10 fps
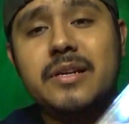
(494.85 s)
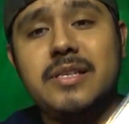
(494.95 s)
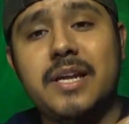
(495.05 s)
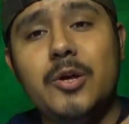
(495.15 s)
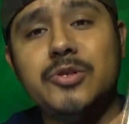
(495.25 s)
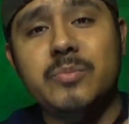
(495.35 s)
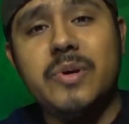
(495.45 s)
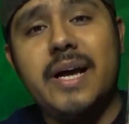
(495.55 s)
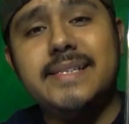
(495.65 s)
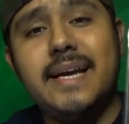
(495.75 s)
So I know some
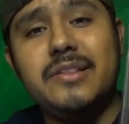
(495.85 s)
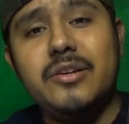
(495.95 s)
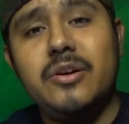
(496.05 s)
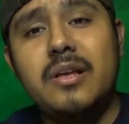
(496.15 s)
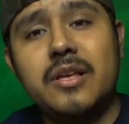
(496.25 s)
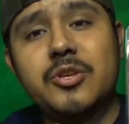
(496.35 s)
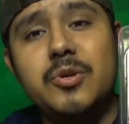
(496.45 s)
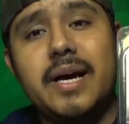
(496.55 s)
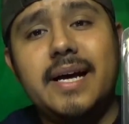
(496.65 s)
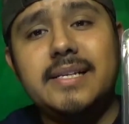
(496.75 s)
guys out there, you
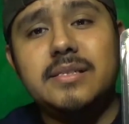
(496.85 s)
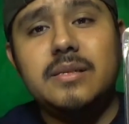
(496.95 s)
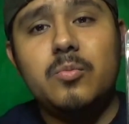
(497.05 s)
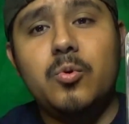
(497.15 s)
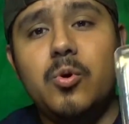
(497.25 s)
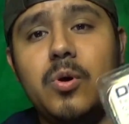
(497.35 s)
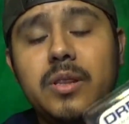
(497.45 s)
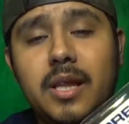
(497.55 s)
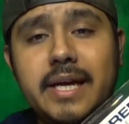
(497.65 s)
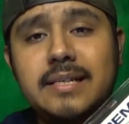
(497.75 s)
guys will
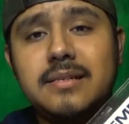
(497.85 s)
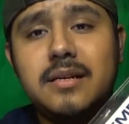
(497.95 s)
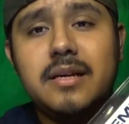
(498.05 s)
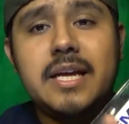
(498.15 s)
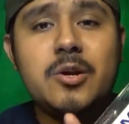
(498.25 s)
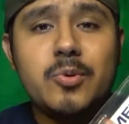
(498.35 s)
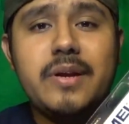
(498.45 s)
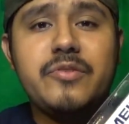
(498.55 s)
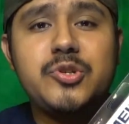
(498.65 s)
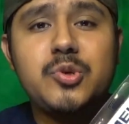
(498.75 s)
like to
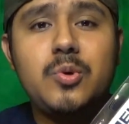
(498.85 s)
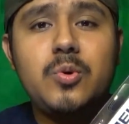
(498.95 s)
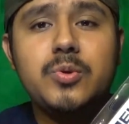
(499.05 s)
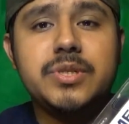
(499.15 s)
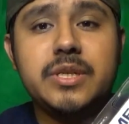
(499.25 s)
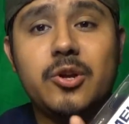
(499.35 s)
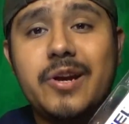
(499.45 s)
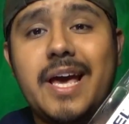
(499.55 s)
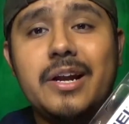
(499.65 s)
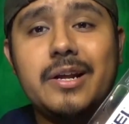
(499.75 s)
engrave your tools and learn
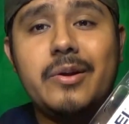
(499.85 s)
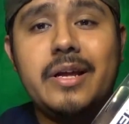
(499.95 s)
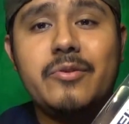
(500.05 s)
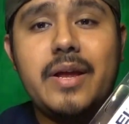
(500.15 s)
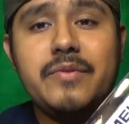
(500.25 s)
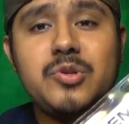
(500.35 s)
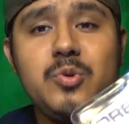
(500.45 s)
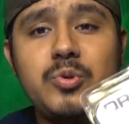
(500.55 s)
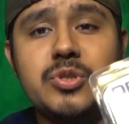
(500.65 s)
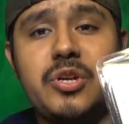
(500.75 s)
how to engrave your tools.